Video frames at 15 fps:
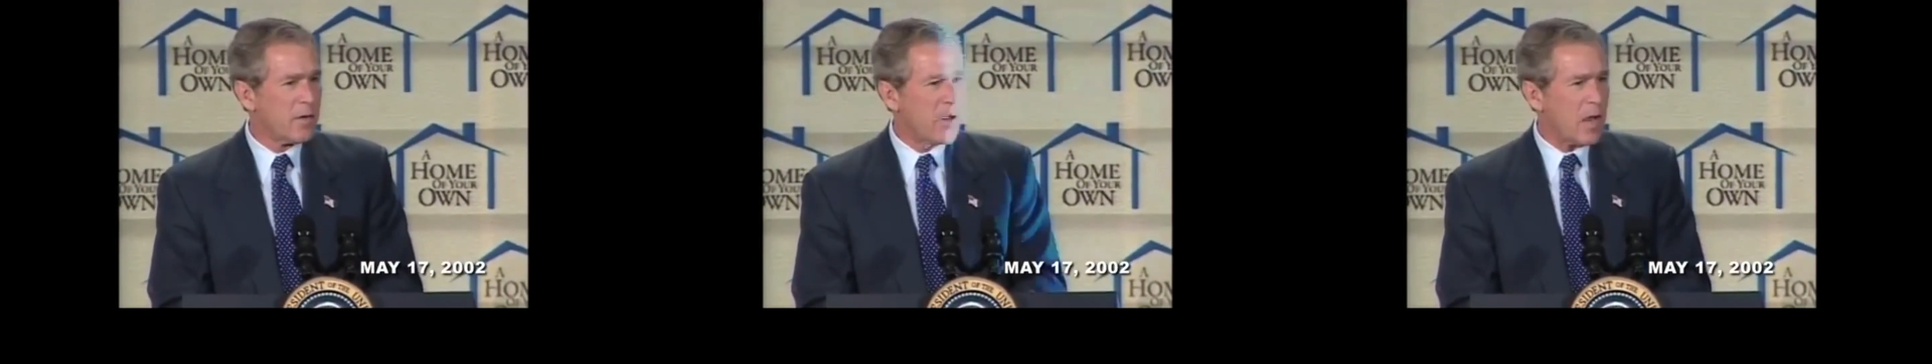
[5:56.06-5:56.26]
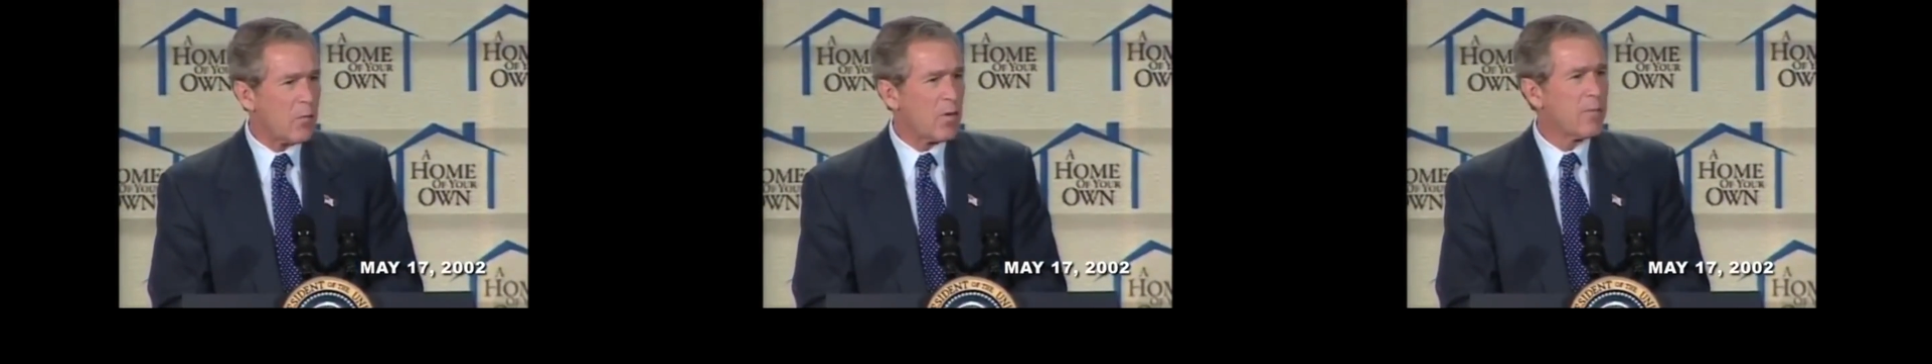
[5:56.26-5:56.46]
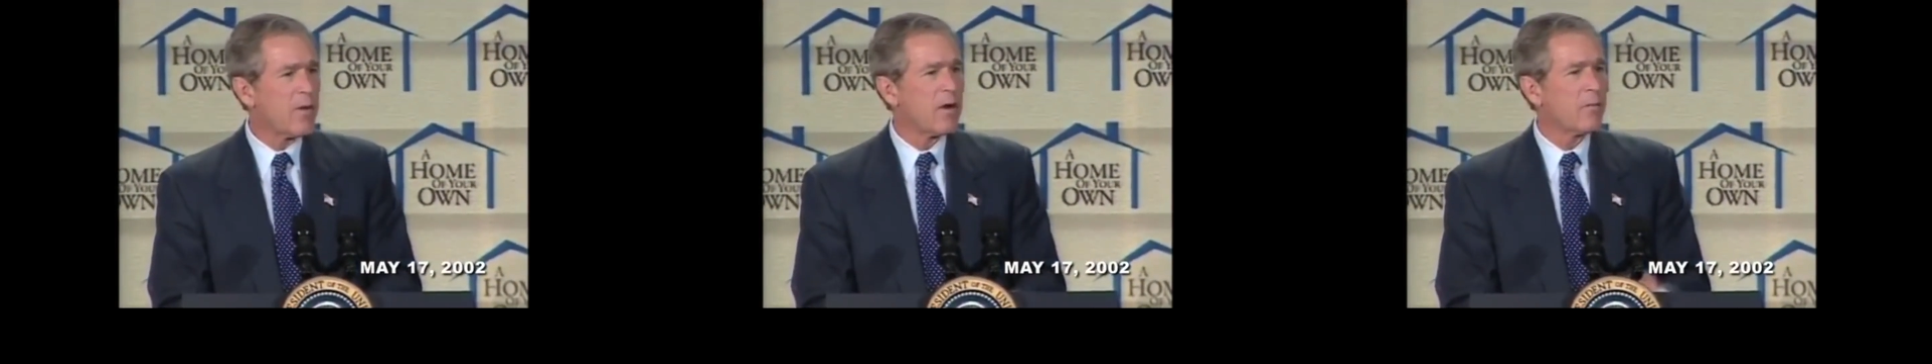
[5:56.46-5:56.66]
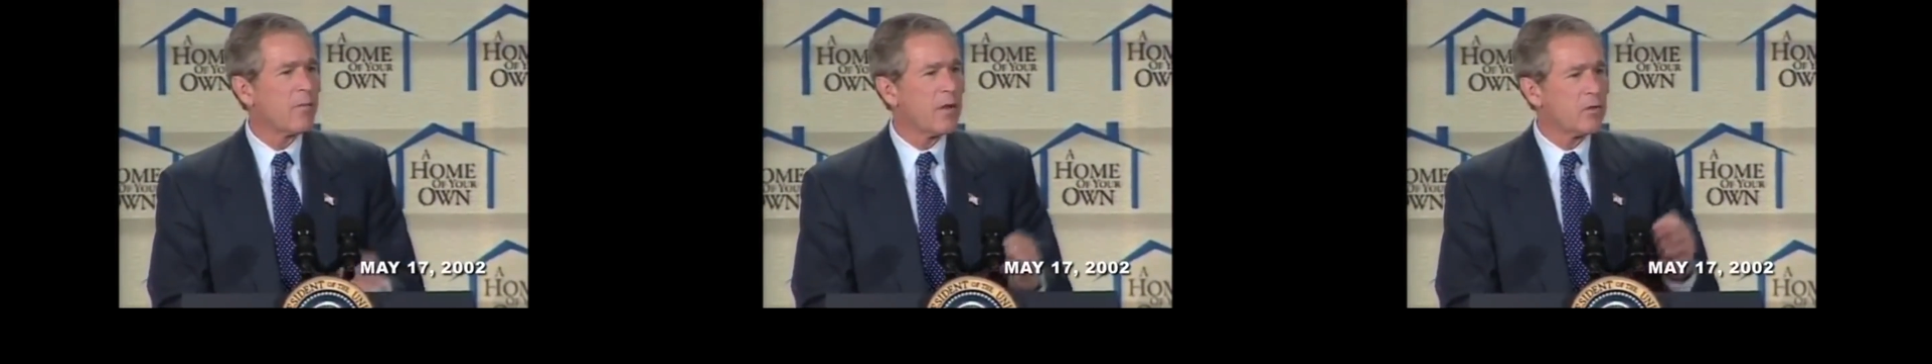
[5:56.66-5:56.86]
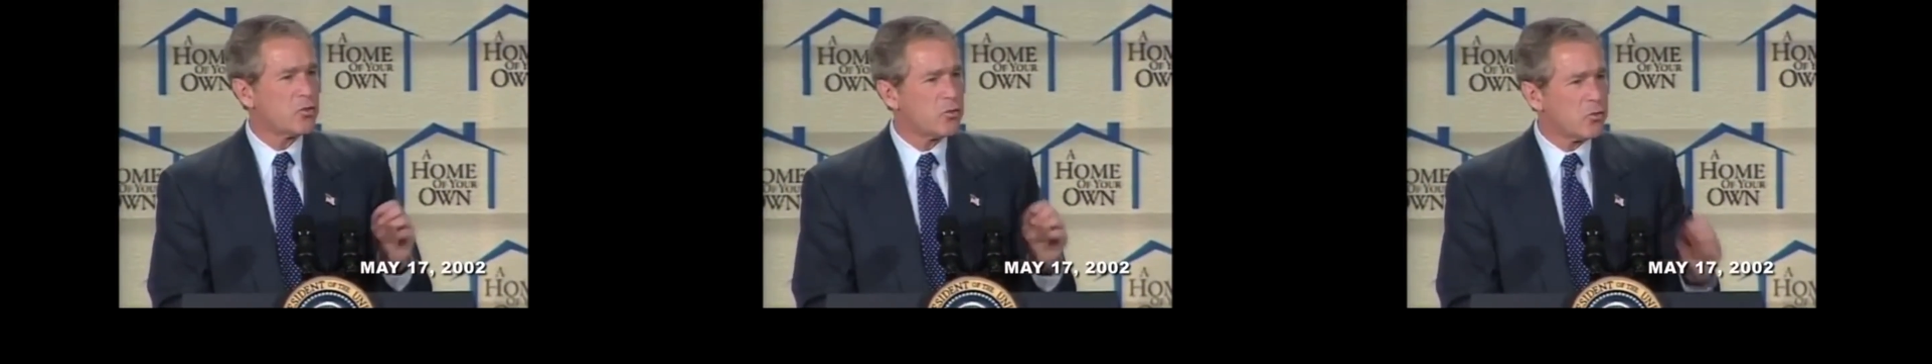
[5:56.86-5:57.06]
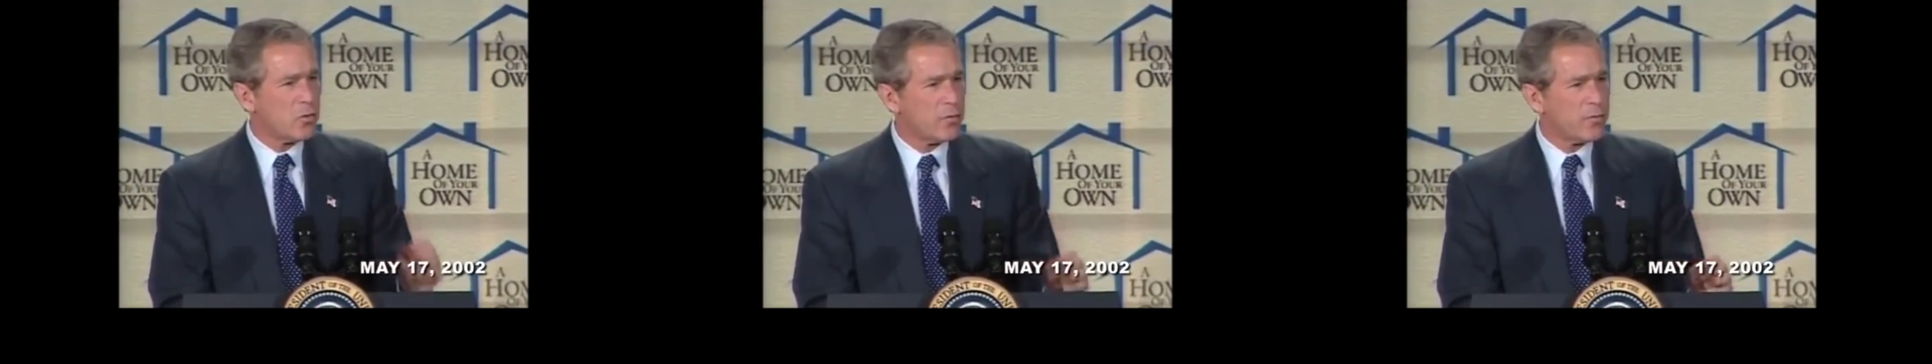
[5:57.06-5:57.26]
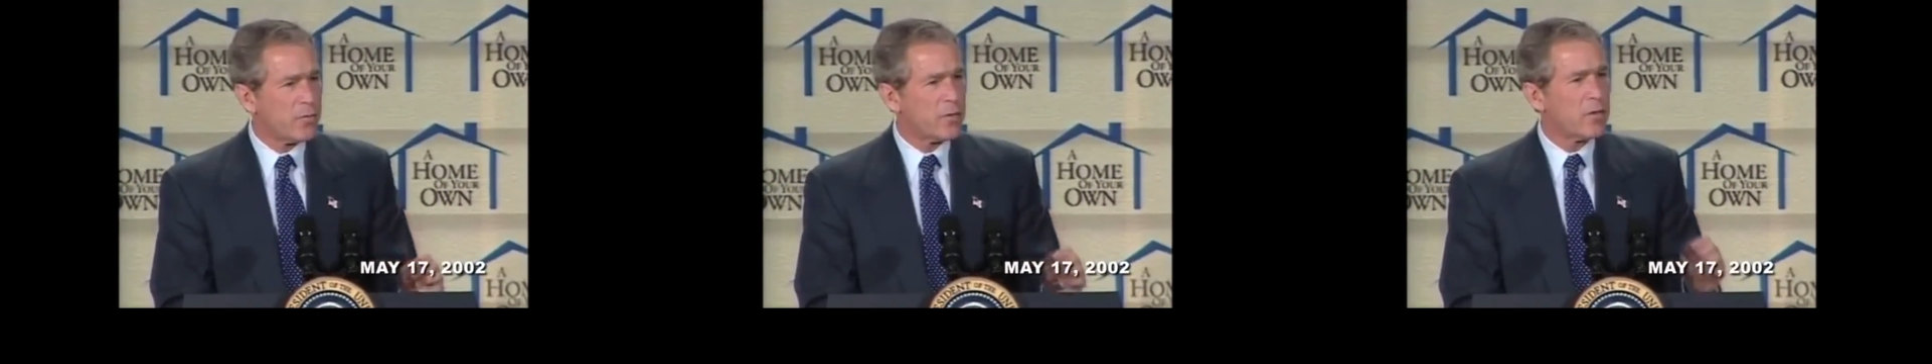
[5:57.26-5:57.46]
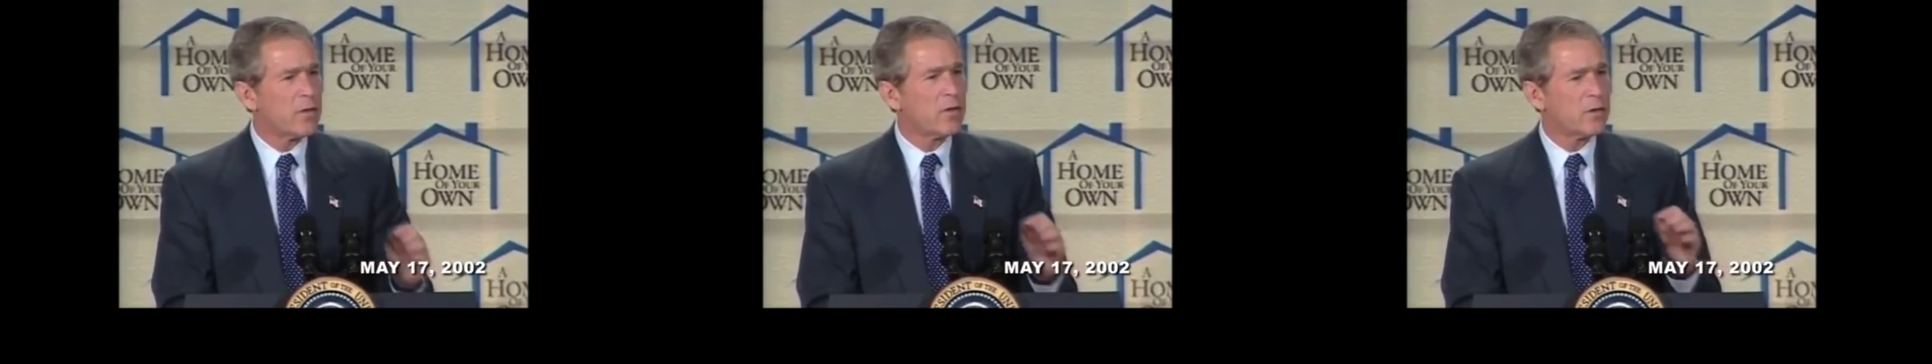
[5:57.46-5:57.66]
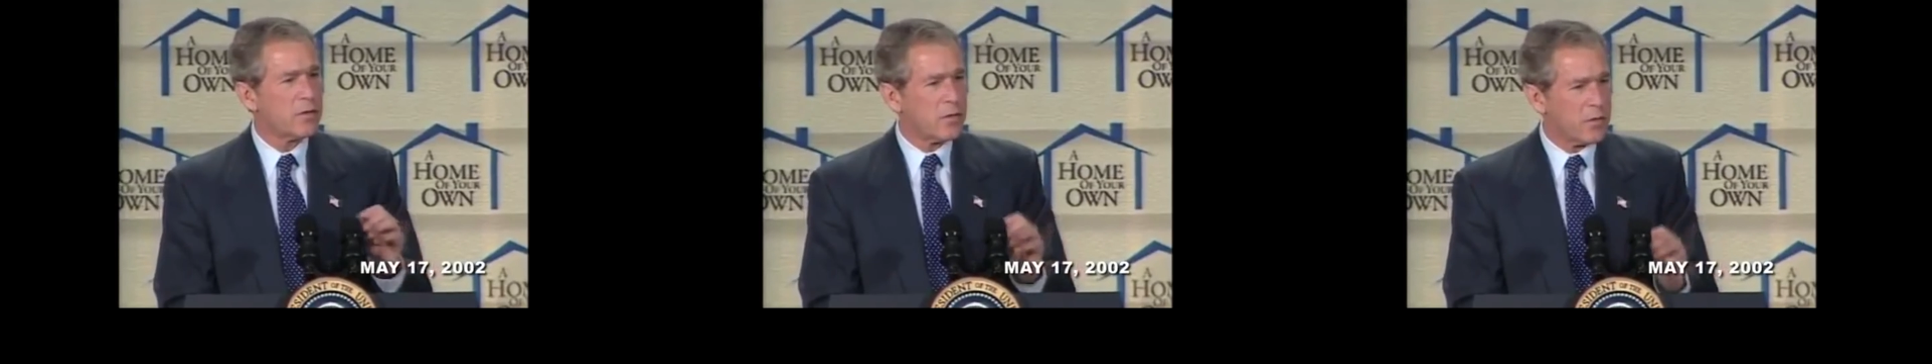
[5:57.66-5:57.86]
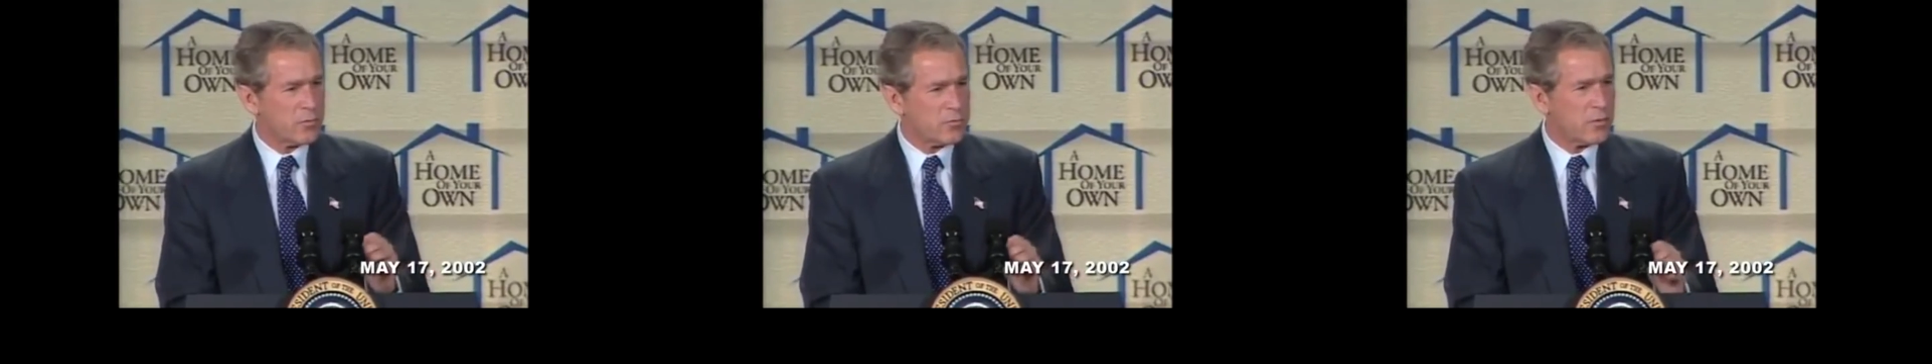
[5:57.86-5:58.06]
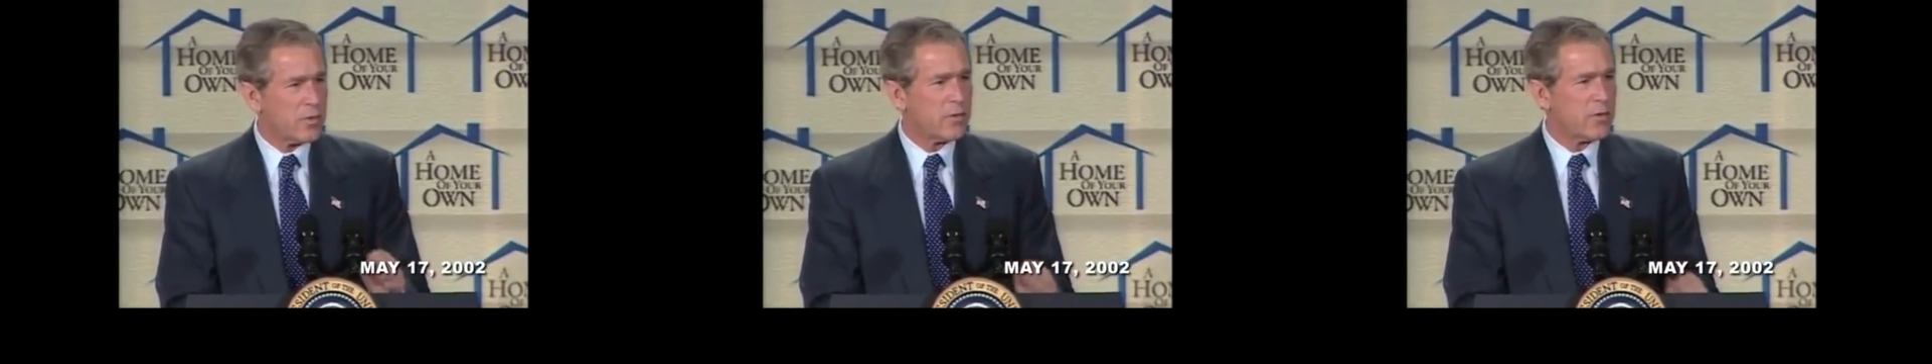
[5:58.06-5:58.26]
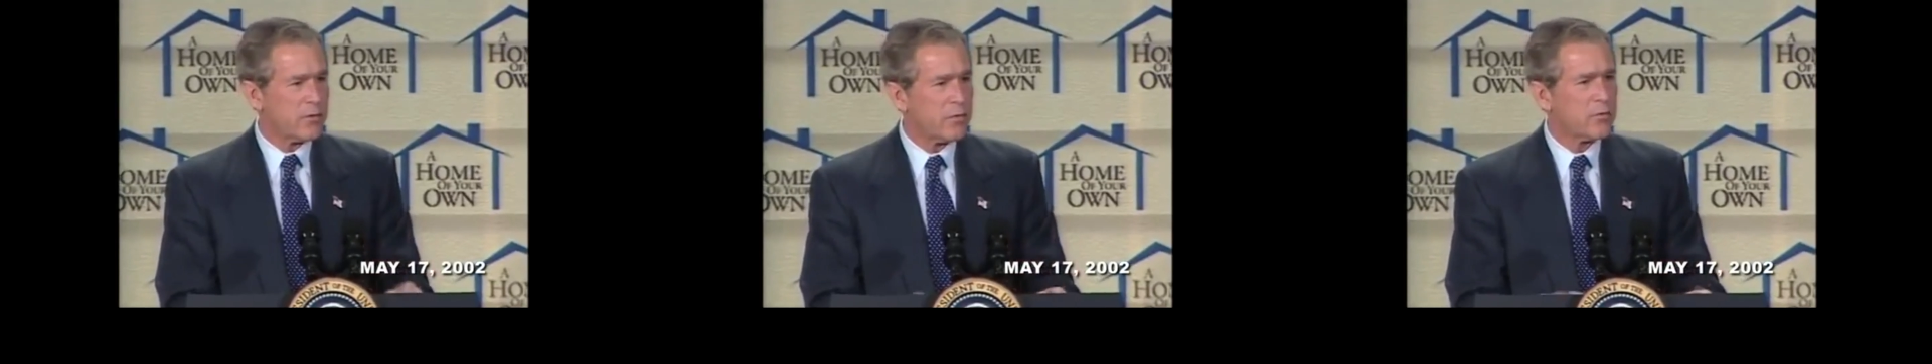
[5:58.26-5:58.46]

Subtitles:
And we better make sure for the good of the country that